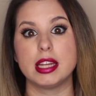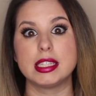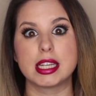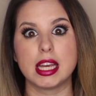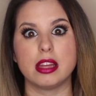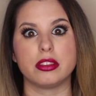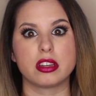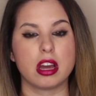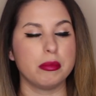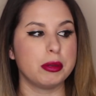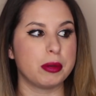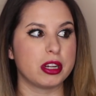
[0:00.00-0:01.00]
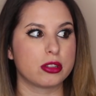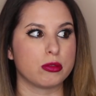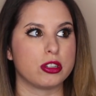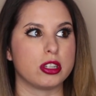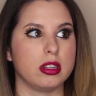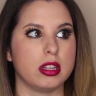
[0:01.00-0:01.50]
And again, the gummy bears
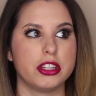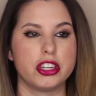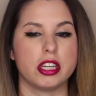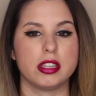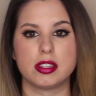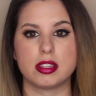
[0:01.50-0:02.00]
were delicious.